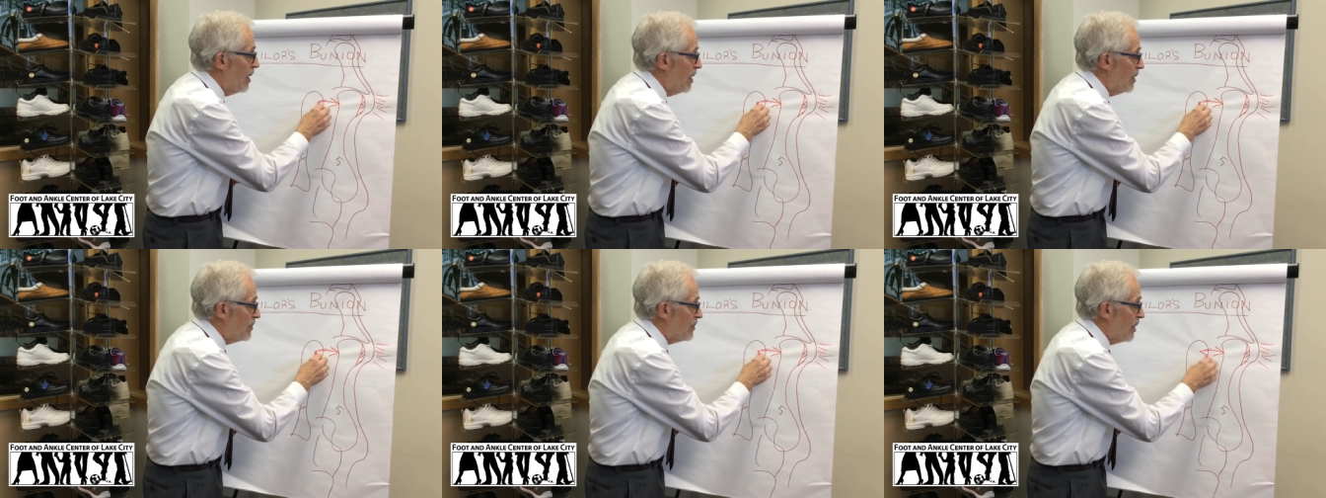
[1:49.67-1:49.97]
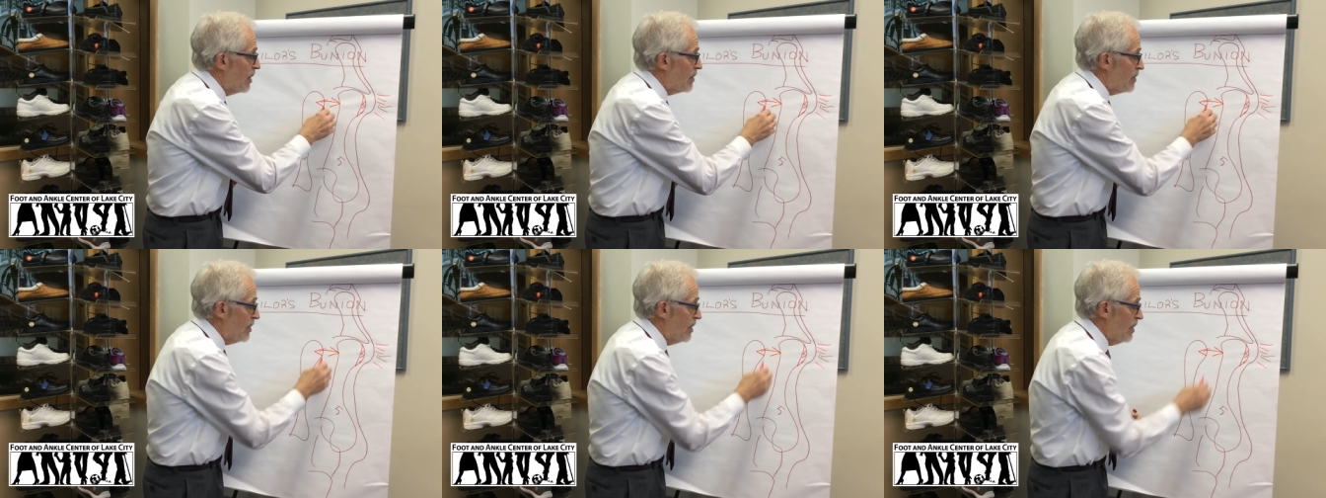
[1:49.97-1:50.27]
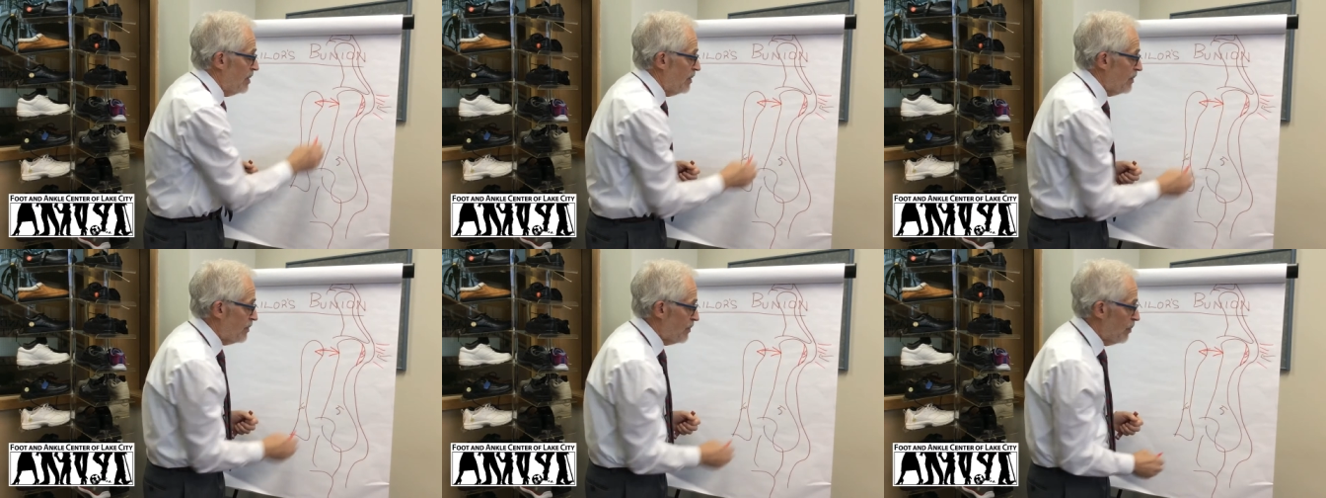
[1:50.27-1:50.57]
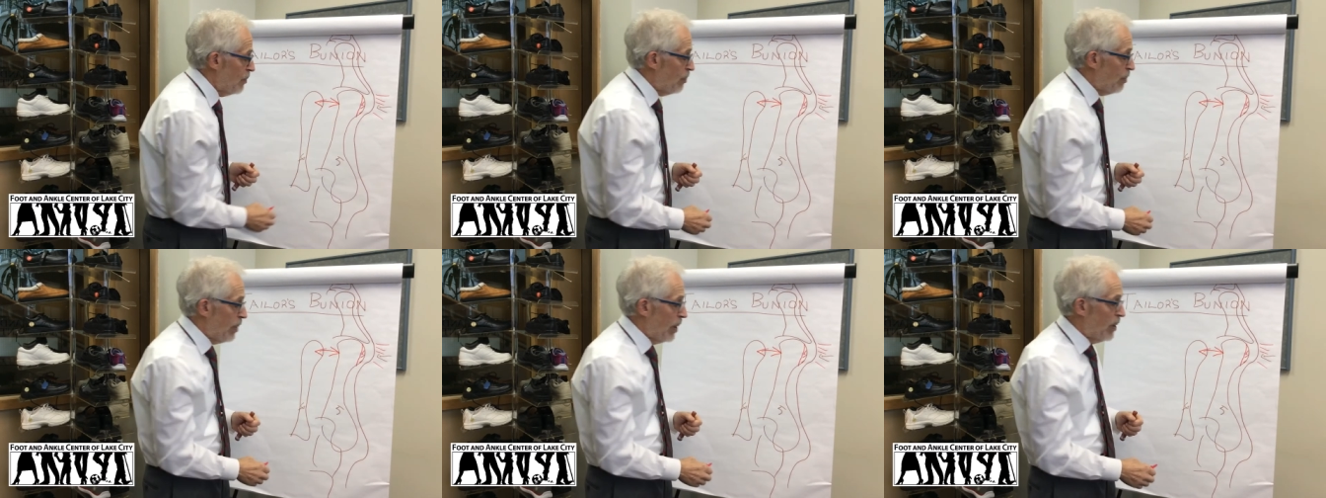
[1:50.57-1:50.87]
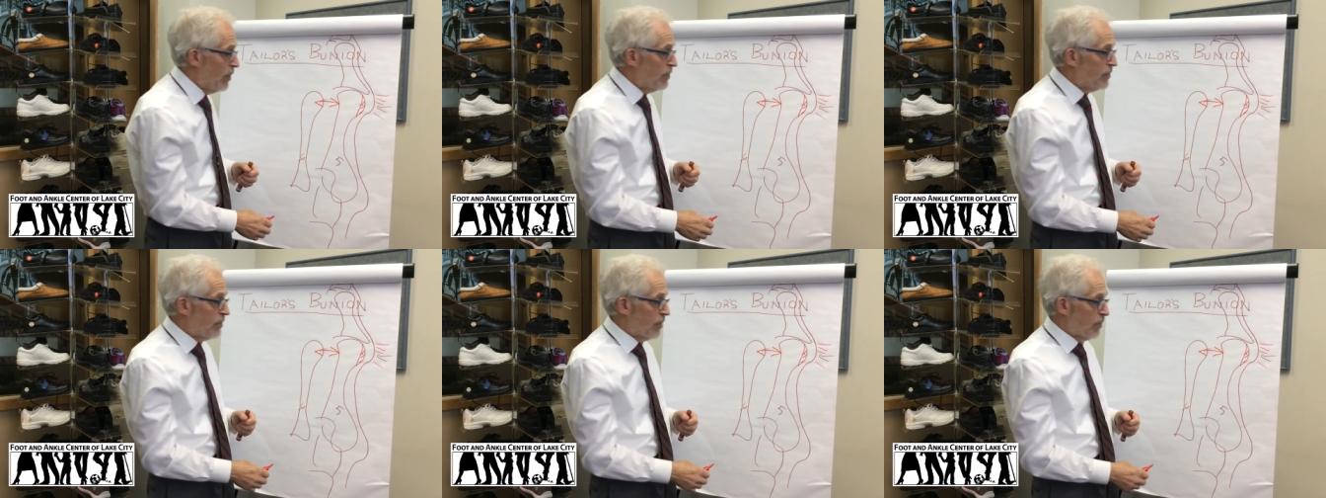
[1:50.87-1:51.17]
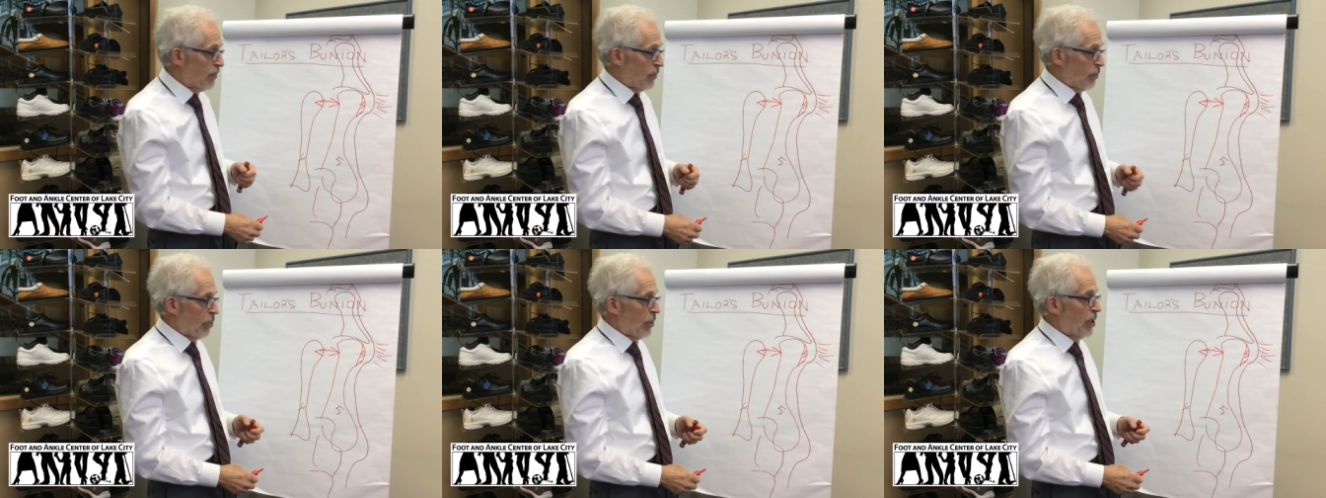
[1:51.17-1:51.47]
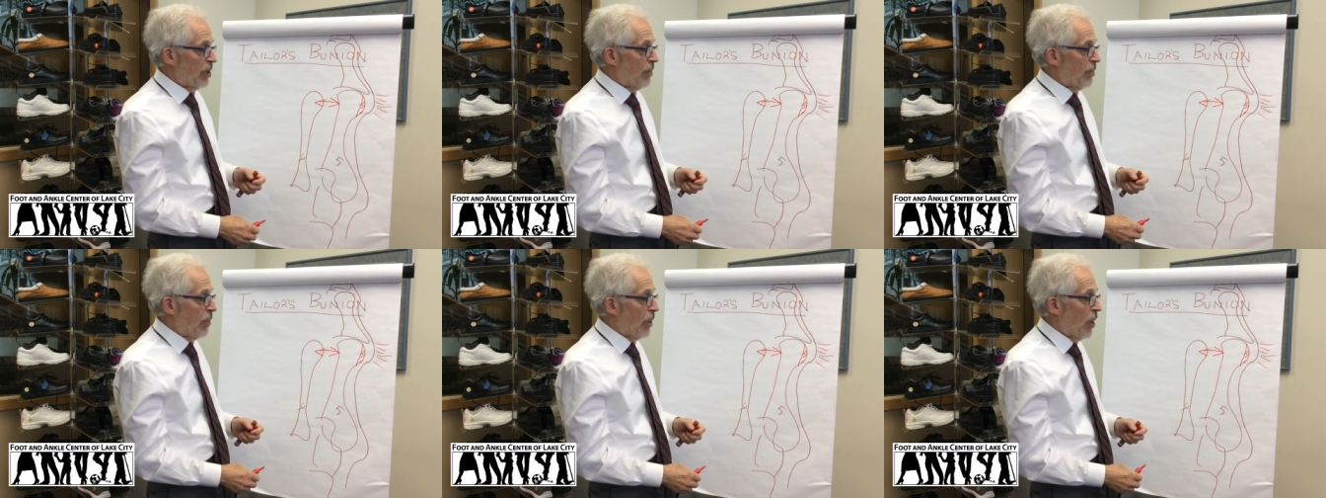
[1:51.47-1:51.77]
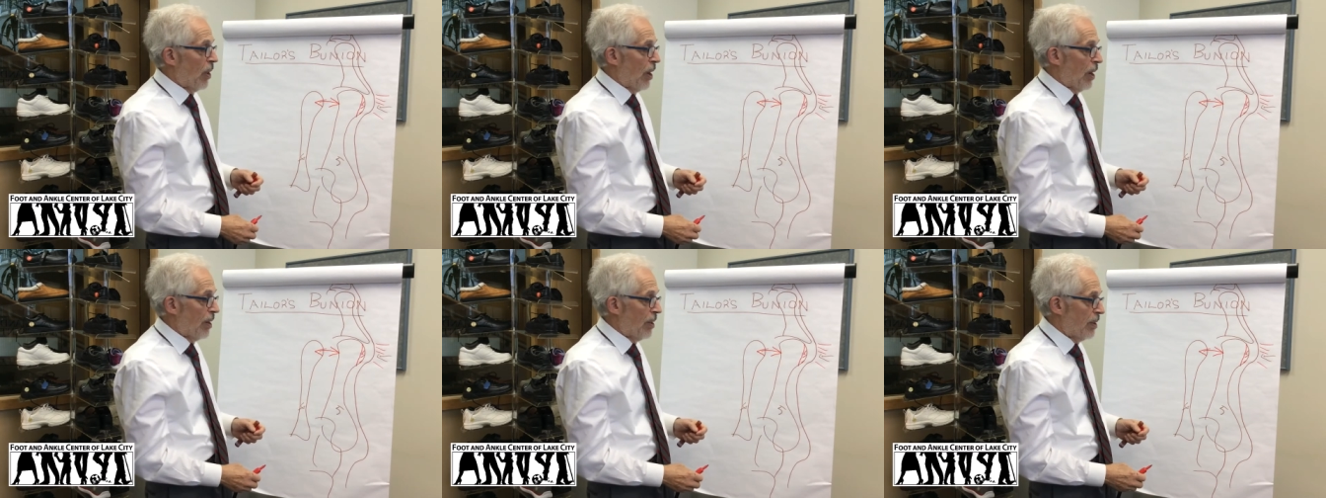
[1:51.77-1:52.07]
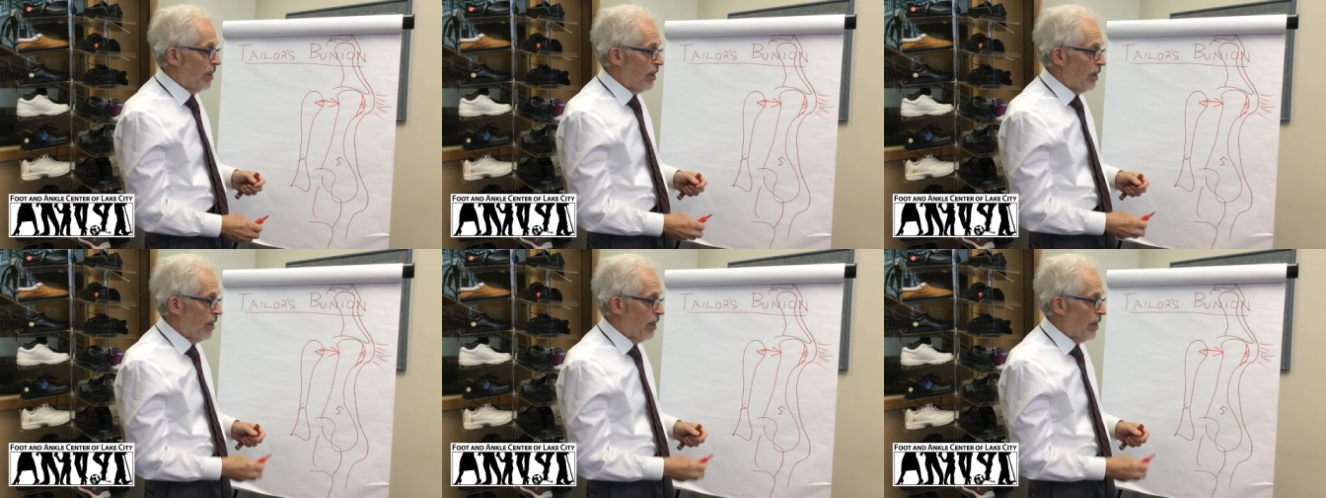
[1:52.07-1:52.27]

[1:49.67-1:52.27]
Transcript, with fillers: is that these two bones are spread apart.